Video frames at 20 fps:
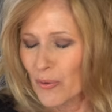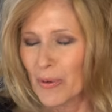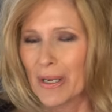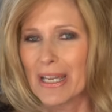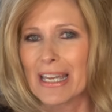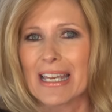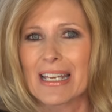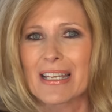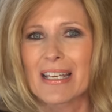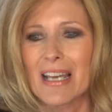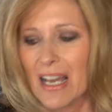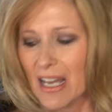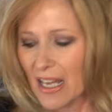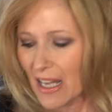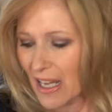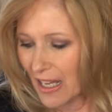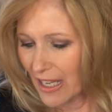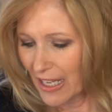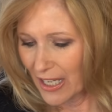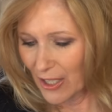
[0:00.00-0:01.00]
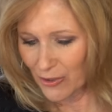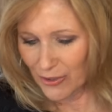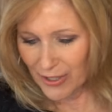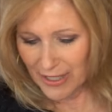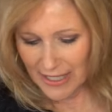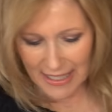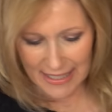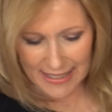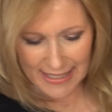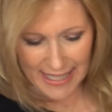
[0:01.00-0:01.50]
green, here's
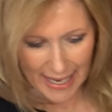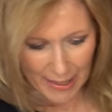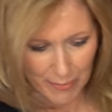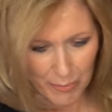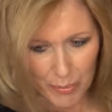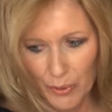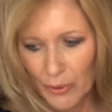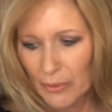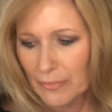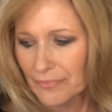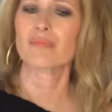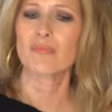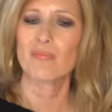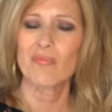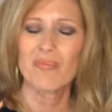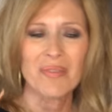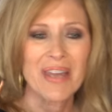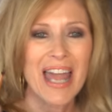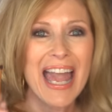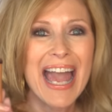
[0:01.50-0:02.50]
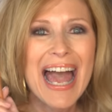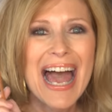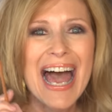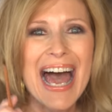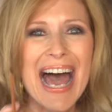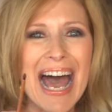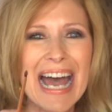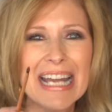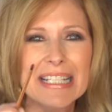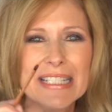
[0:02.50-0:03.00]
an example.
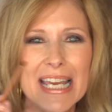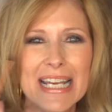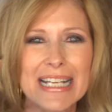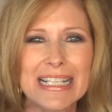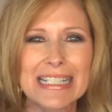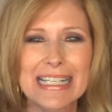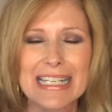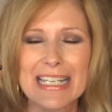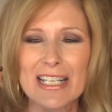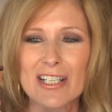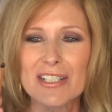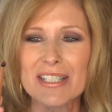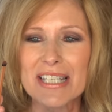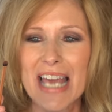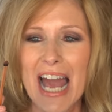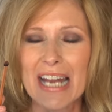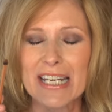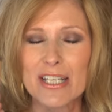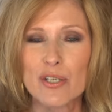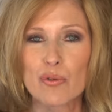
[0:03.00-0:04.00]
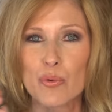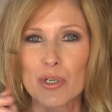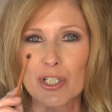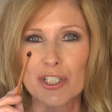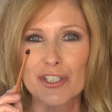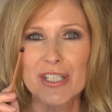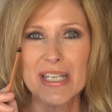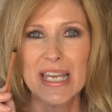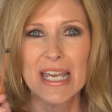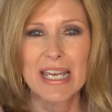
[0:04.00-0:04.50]
I take a little tiny
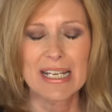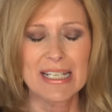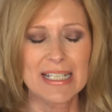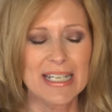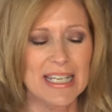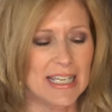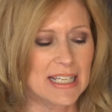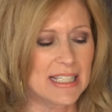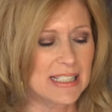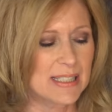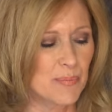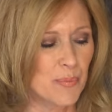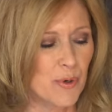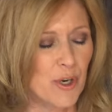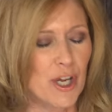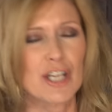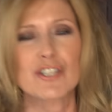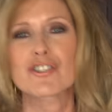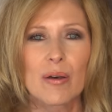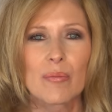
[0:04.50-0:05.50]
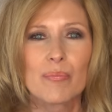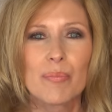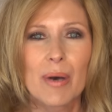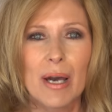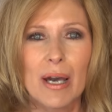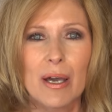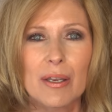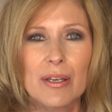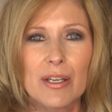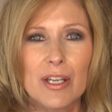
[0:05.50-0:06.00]
Real Techniques brush,
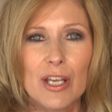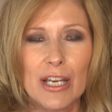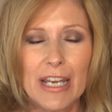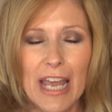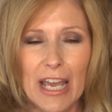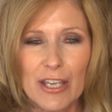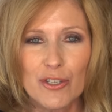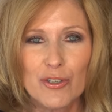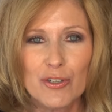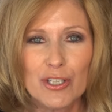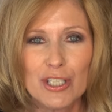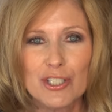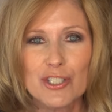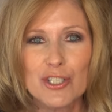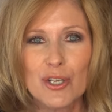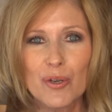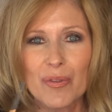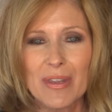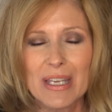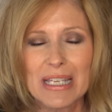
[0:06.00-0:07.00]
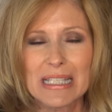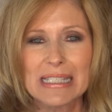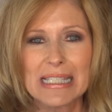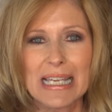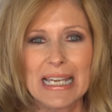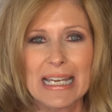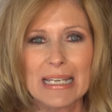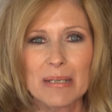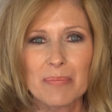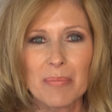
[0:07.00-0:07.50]
but now you can do this
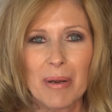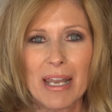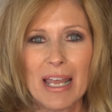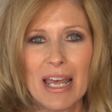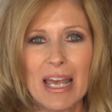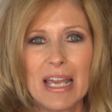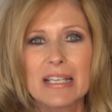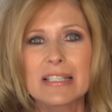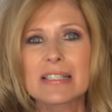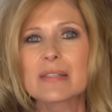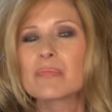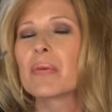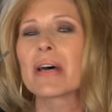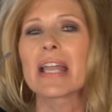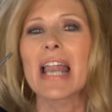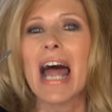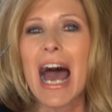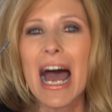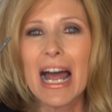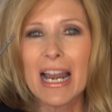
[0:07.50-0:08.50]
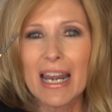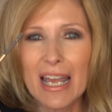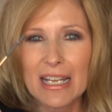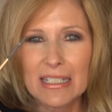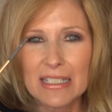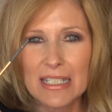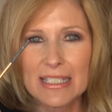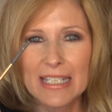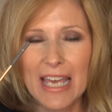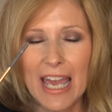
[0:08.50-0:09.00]
any place, but I
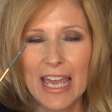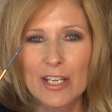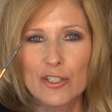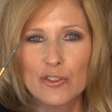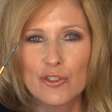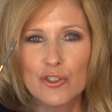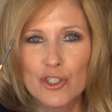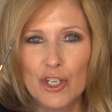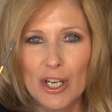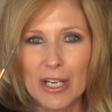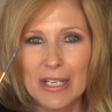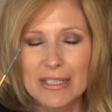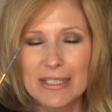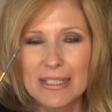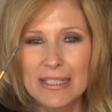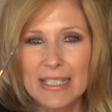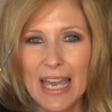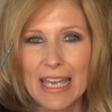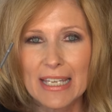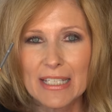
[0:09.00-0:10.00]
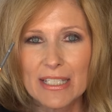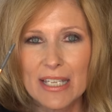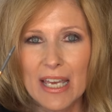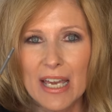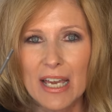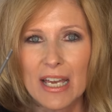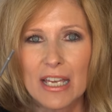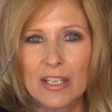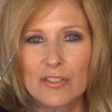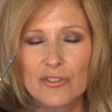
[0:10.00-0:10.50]
like to take just a
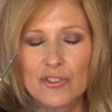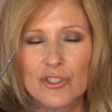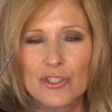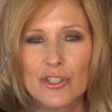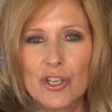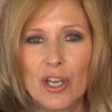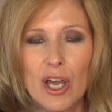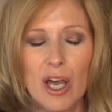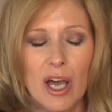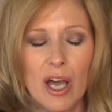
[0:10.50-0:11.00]
touch